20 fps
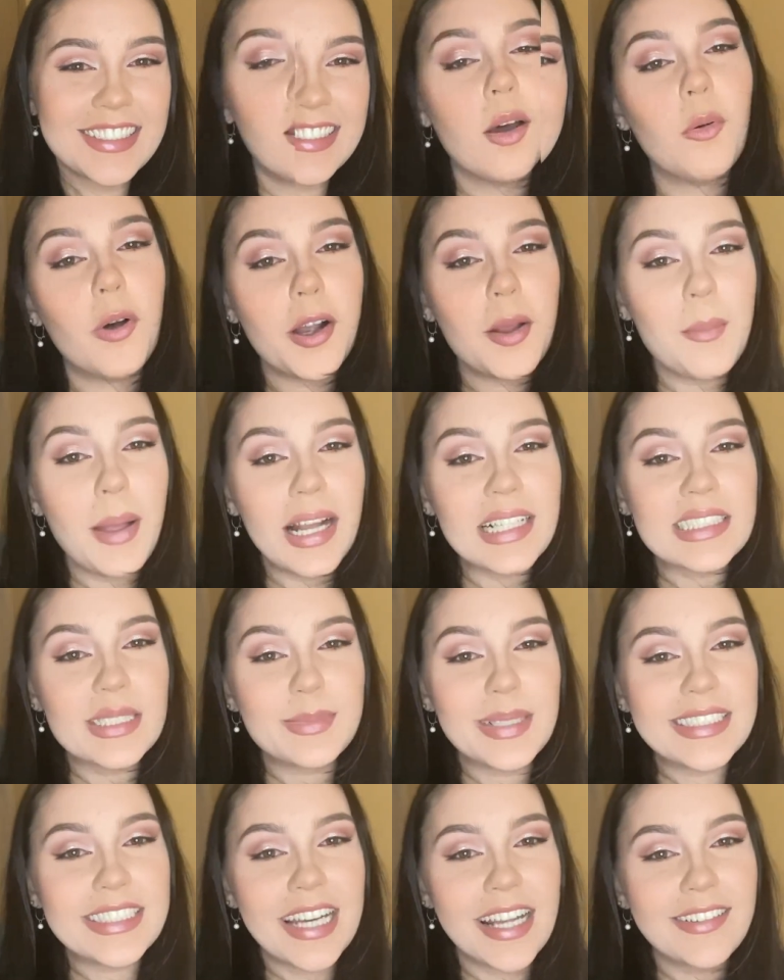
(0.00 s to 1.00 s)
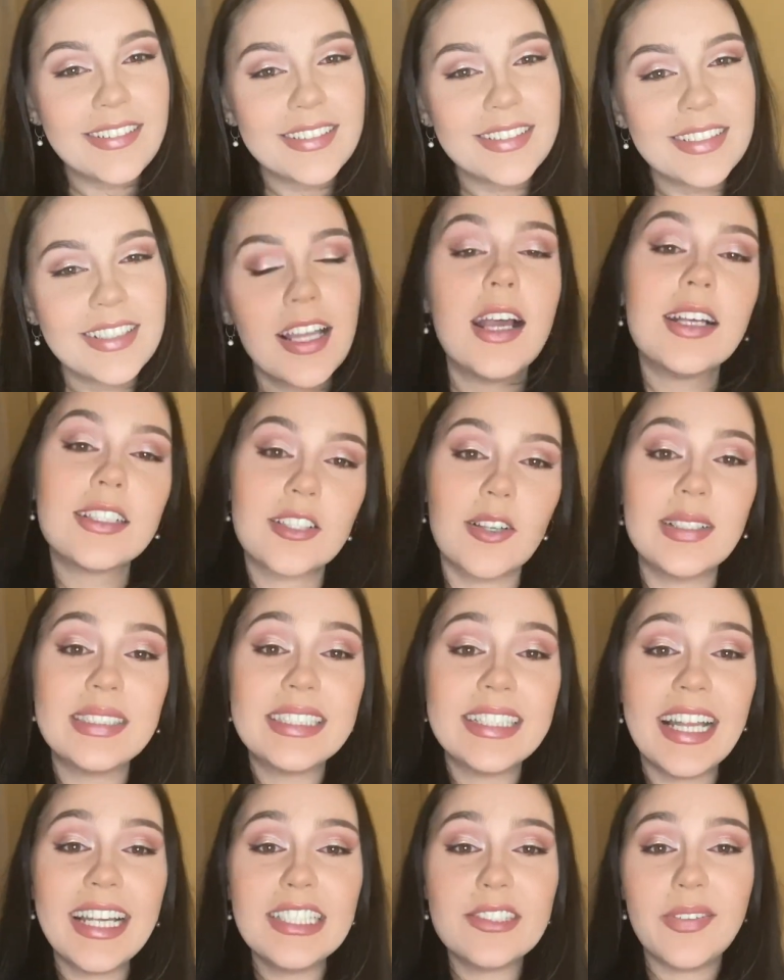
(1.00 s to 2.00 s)
Welcome back to my channel. So in
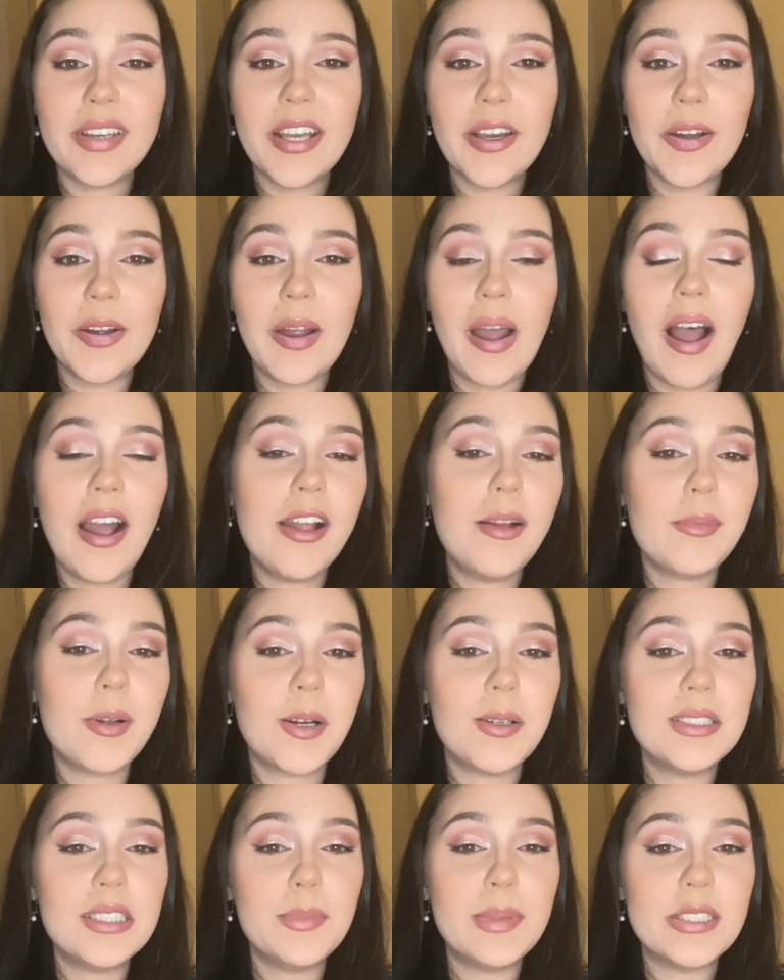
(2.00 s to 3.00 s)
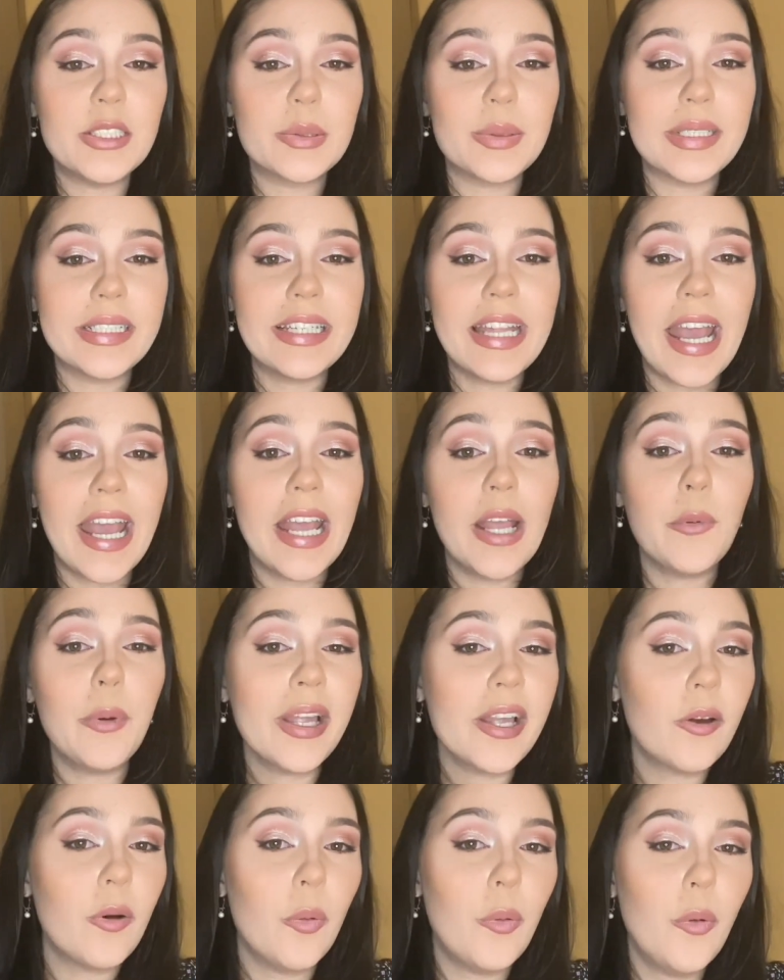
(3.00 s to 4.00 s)
today's video, I am going to be doing a
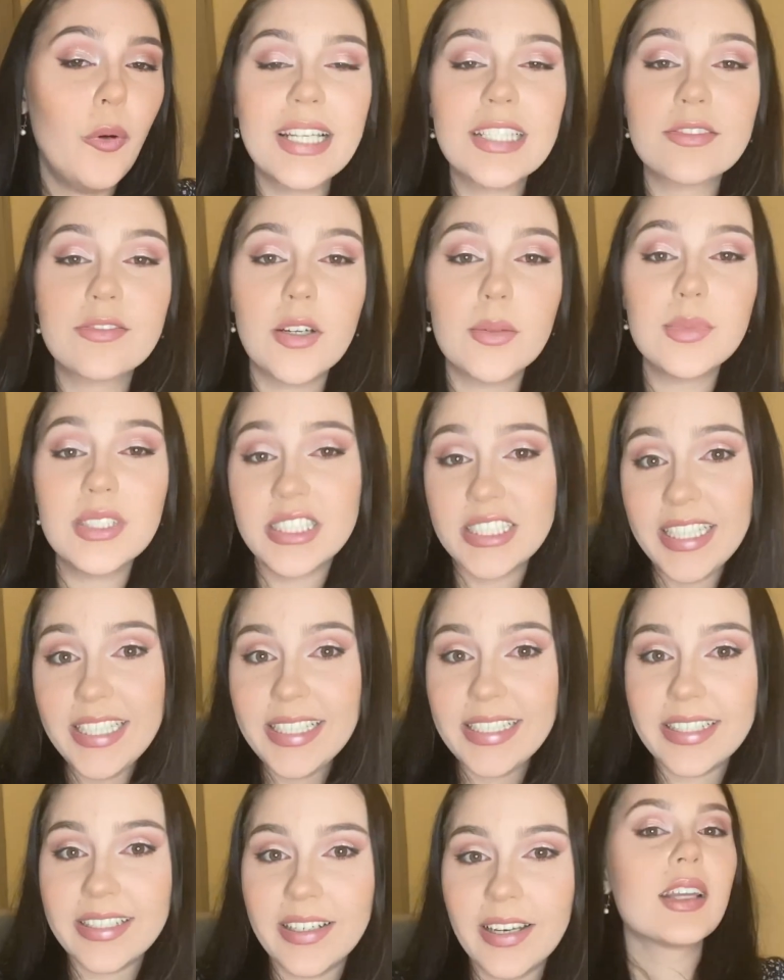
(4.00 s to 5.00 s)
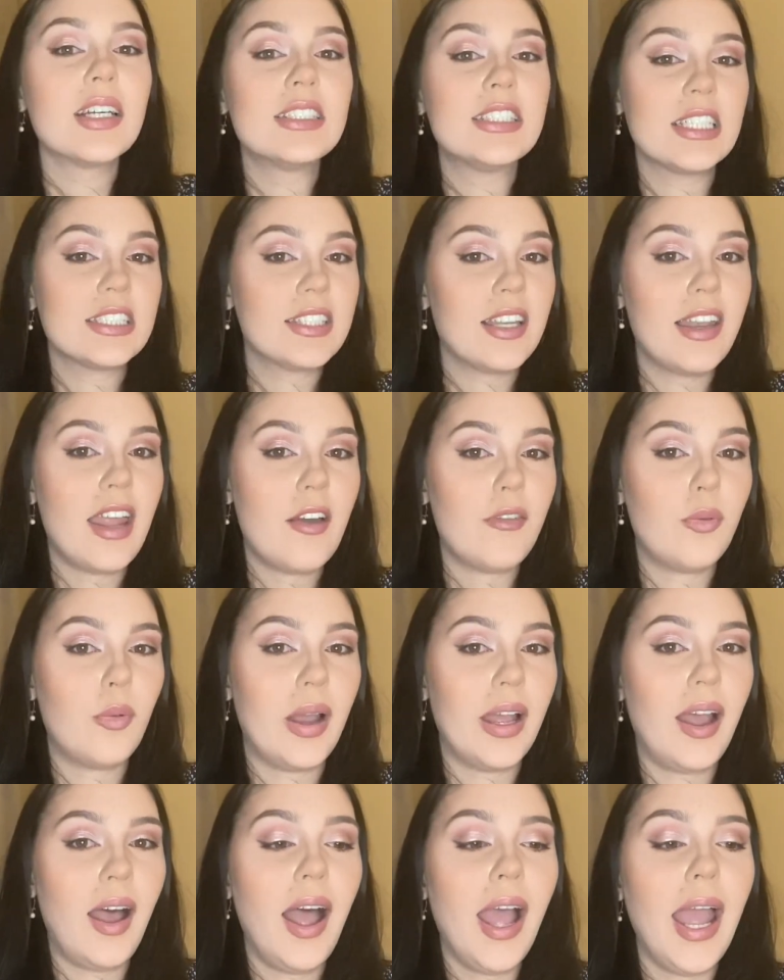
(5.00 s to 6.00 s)
wig haul from SHEIN. Just an
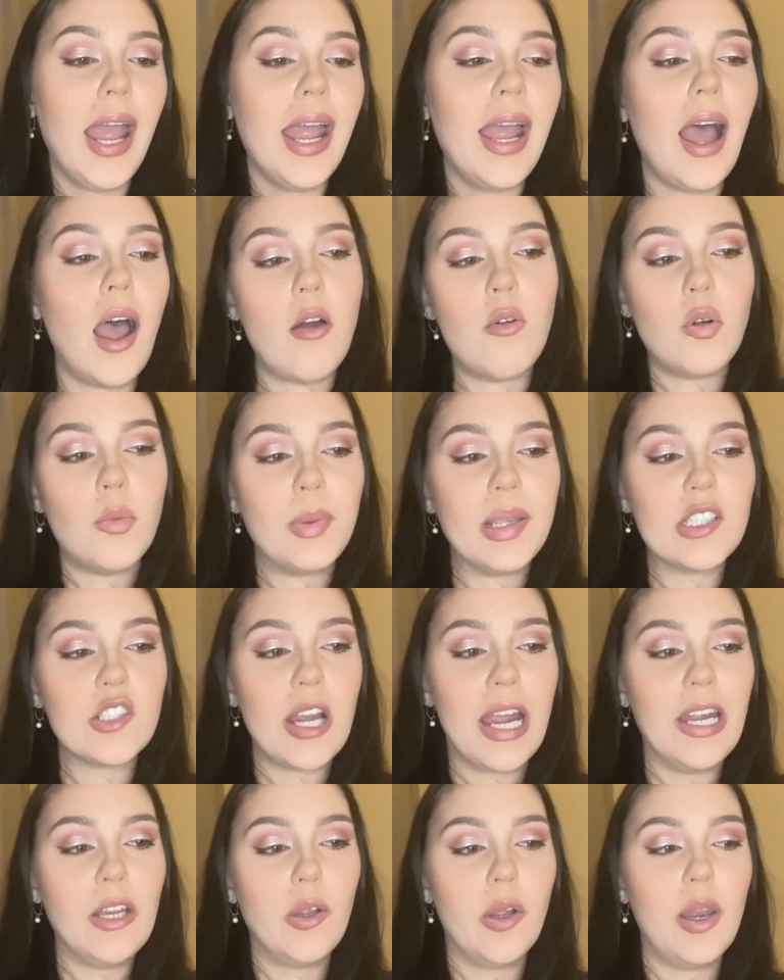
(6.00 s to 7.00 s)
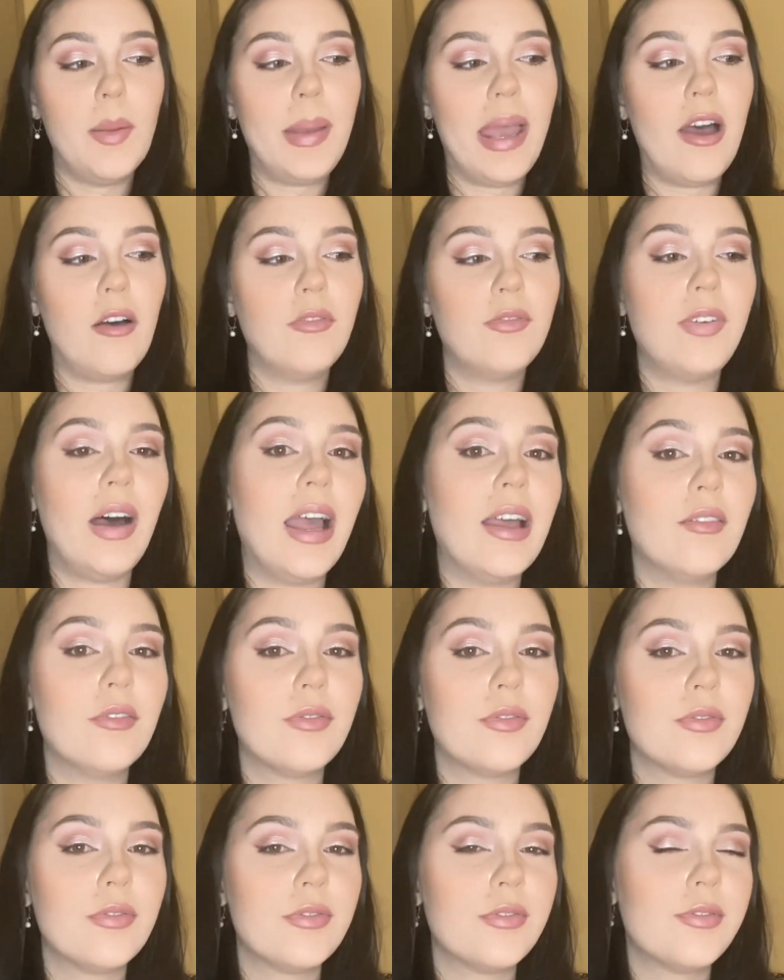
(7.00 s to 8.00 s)
FYI, I will be trying on about
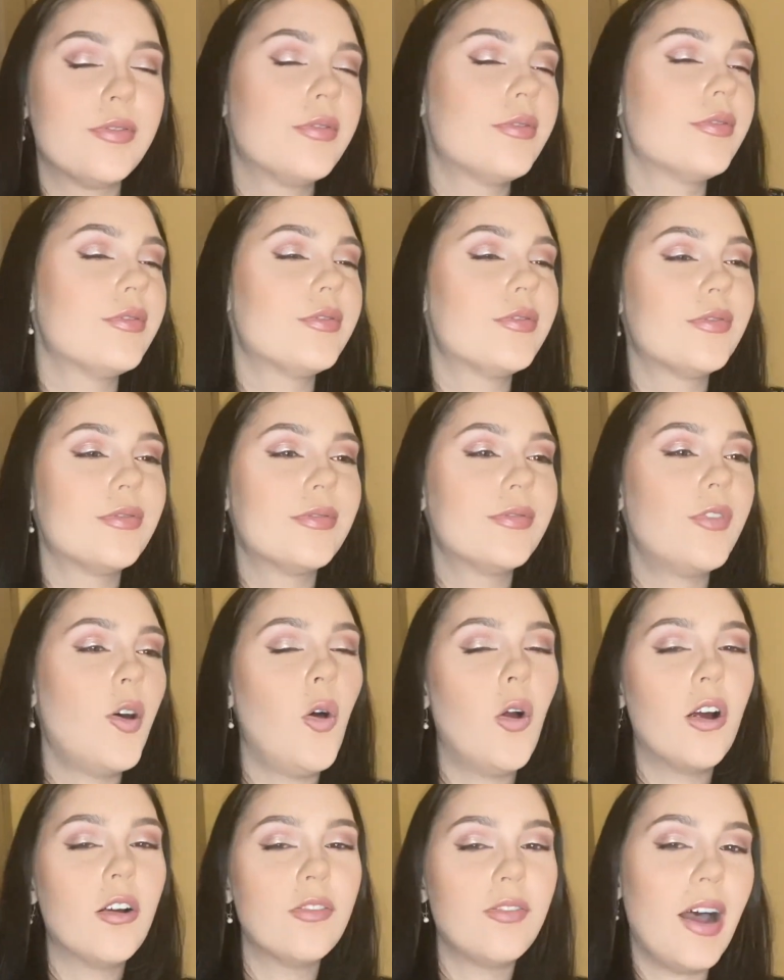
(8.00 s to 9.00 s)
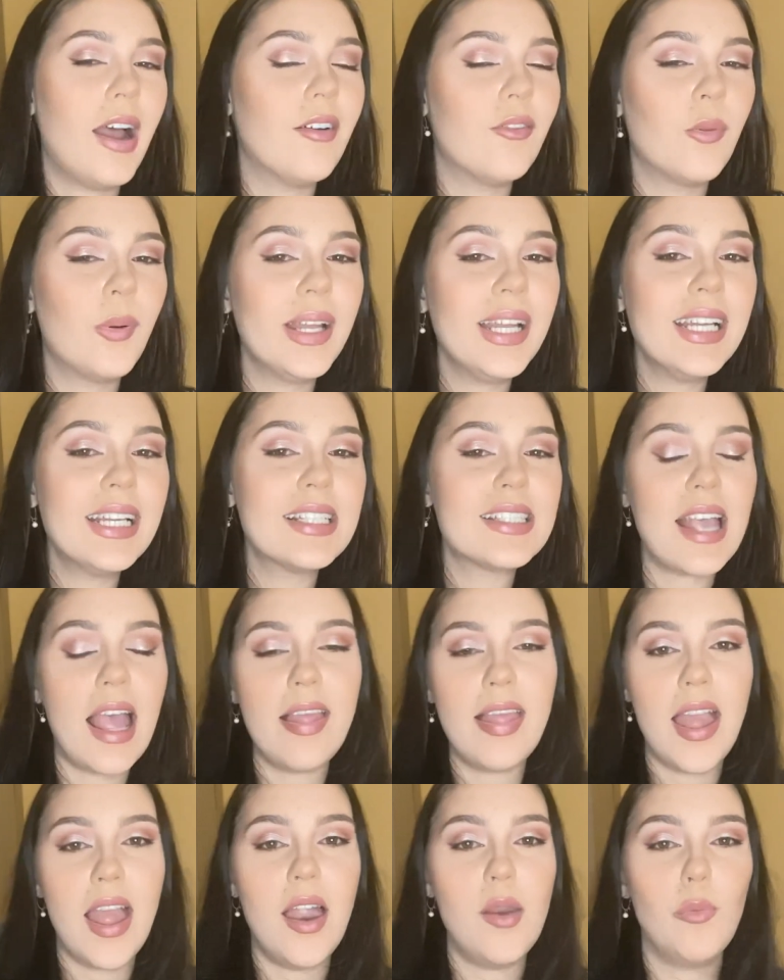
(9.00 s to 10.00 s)
four or five wigs
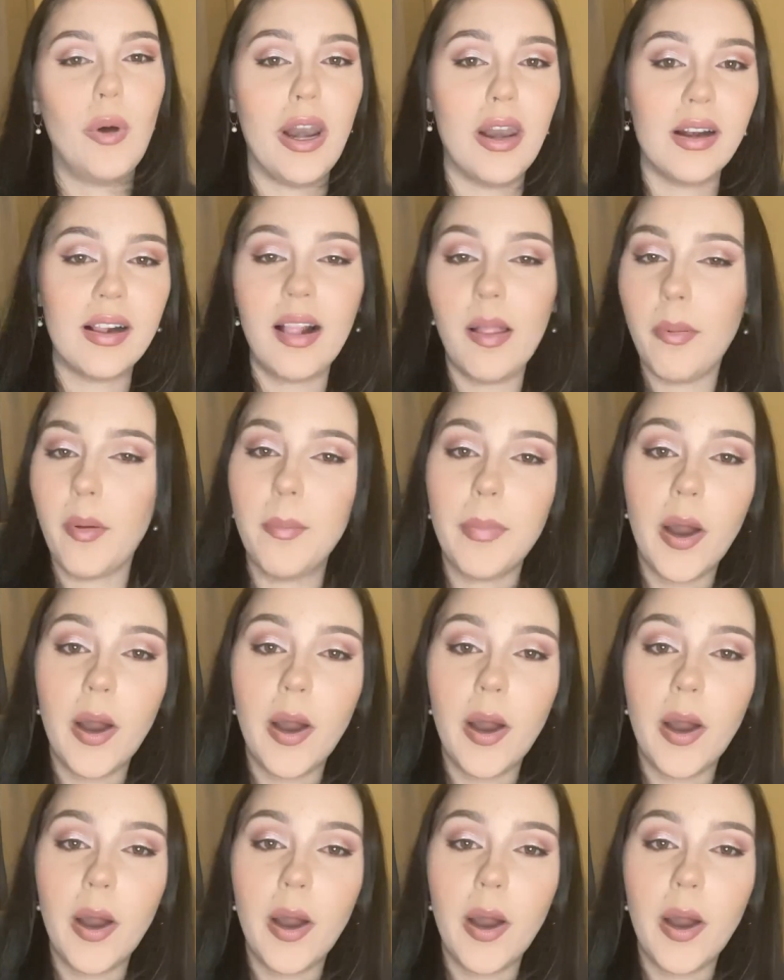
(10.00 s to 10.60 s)
and then one clip on